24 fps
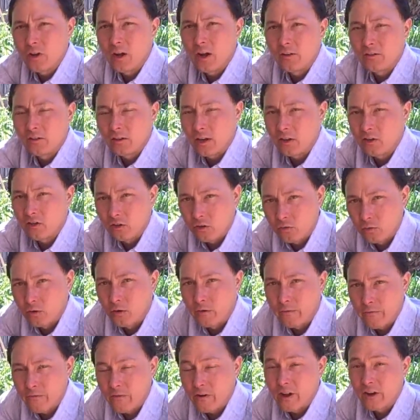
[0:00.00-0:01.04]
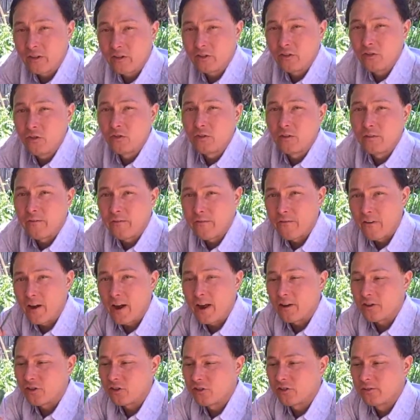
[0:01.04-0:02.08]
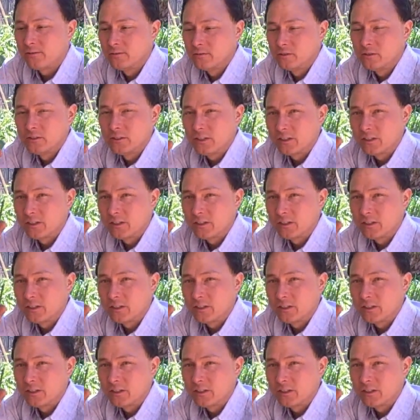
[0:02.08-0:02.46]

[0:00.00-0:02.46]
you guys to actually grow it fresh and use it fresh